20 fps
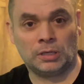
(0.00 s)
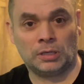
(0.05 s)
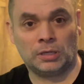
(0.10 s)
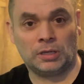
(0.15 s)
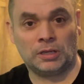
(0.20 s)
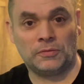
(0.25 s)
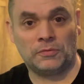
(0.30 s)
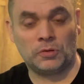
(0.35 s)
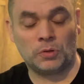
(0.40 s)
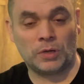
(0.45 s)

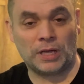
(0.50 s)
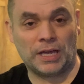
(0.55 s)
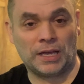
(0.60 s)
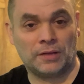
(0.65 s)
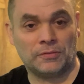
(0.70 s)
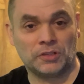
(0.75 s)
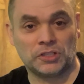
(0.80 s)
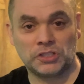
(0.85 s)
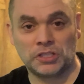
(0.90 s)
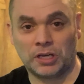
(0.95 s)
if you
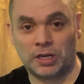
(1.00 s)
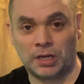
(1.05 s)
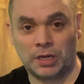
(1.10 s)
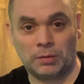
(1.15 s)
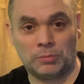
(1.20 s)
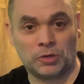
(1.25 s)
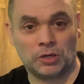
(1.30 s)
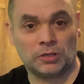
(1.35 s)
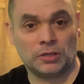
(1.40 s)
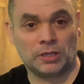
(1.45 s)
have a
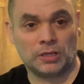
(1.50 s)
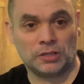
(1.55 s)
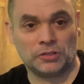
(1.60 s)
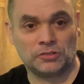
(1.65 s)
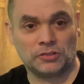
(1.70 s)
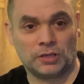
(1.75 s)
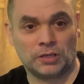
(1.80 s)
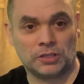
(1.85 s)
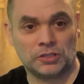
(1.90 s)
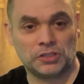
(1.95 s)
timer, that it's
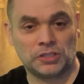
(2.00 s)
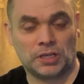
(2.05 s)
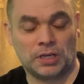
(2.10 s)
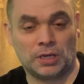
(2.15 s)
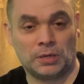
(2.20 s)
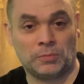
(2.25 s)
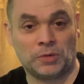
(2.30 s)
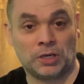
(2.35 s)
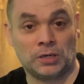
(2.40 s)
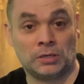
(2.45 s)
on a
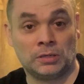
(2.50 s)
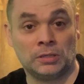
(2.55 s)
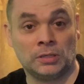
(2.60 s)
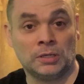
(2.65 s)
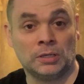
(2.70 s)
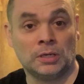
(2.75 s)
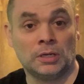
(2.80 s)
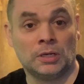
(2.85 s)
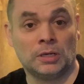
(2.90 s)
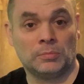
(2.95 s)
timer.
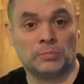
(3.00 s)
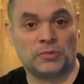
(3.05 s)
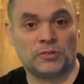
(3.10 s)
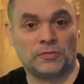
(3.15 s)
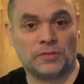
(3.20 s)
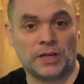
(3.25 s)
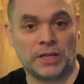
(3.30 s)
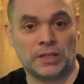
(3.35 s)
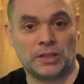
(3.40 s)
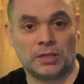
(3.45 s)

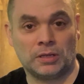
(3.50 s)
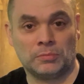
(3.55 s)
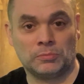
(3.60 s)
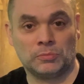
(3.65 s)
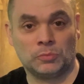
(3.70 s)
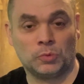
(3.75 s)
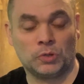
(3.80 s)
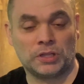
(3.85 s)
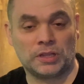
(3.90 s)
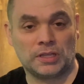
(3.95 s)
Provide
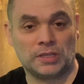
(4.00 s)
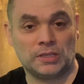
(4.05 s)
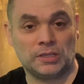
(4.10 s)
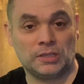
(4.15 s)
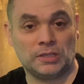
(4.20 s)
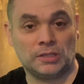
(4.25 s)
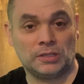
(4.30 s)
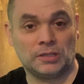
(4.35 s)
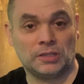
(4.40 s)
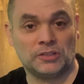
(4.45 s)
them with
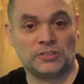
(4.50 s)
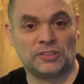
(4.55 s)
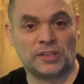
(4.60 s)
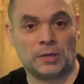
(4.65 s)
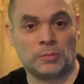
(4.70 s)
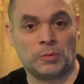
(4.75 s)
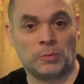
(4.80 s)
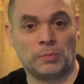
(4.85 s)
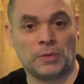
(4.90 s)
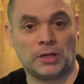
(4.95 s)
the
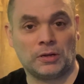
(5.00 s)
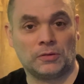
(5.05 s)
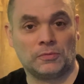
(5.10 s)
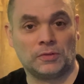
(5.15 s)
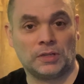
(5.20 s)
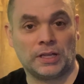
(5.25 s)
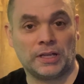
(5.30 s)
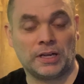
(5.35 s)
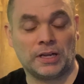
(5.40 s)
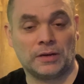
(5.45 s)
same amount of
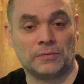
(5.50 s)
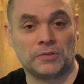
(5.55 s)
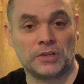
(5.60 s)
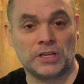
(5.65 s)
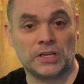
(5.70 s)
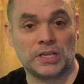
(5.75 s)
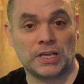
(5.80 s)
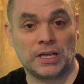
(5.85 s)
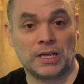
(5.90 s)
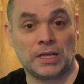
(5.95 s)
light every
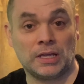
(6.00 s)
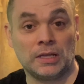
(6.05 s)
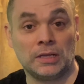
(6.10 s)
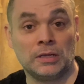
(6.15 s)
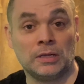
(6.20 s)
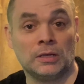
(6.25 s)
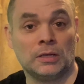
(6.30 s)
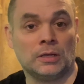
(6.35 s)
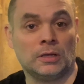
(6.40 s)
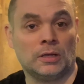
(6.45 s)
day.
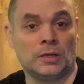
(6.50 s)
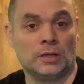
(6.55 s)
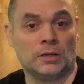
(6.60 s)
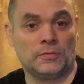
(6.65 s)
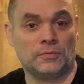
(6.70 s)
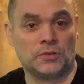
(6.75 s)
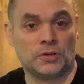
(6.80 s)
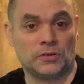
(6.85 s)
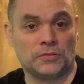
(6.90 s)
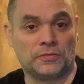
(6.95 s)

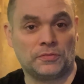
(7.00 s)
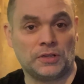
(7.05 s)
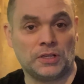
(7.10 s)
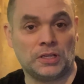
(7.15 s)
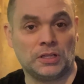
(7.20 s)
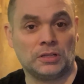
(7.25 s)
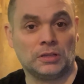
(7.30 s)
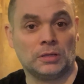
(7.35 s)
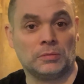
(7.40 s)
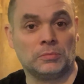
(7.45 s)
If you're
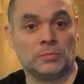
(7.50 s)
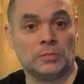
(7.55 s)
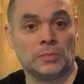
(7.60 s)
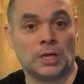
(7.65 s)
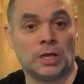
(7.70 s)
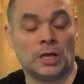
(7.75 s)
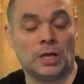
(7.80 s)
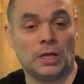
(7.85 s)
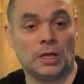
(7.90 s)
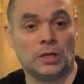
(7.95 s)
feeding them
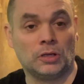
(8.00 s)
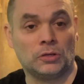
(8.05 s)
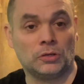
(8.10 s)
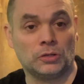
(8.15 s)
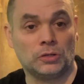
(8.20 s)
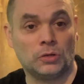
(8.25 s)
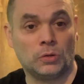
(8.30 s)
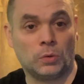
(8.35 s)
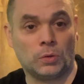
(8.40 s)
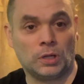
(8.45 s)

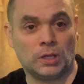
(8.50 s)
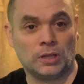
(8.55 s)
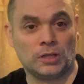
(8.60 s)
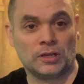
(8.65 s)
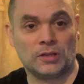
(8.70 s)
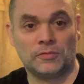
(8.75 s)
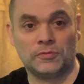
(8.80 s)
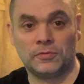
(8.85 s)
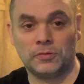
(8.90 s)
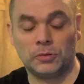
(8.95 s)
good
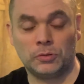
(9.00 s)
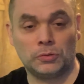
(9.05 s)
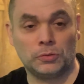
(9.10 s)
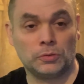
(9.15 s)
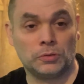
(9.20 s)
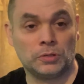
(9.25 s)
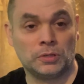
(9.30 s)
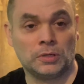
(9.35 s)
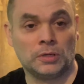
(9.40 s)
quality food,